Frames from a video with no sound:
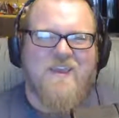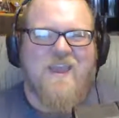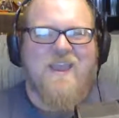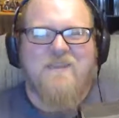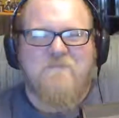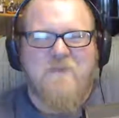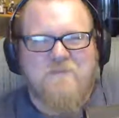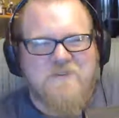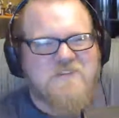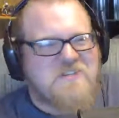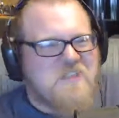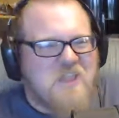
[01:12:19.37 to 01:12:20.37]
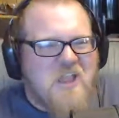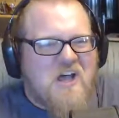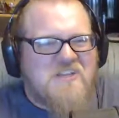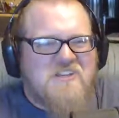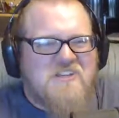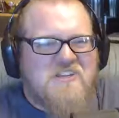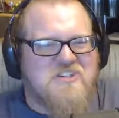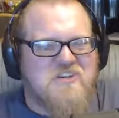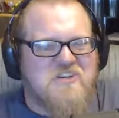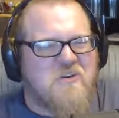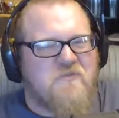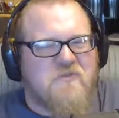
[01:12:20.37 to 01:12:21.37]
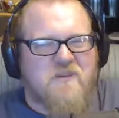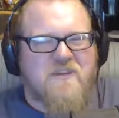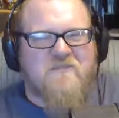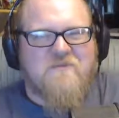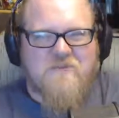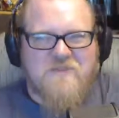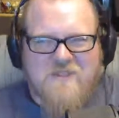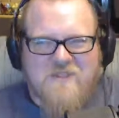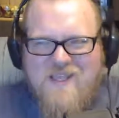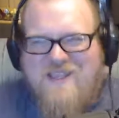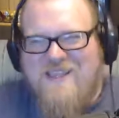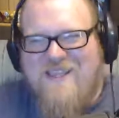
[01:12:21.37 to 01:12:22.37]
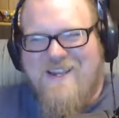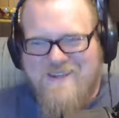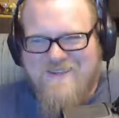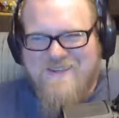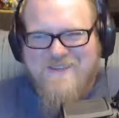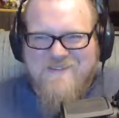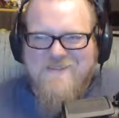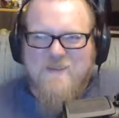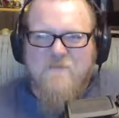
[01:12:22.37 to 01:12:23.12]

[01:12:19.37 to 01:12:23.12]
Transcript: And people just lost their shit over it. It was hilarious.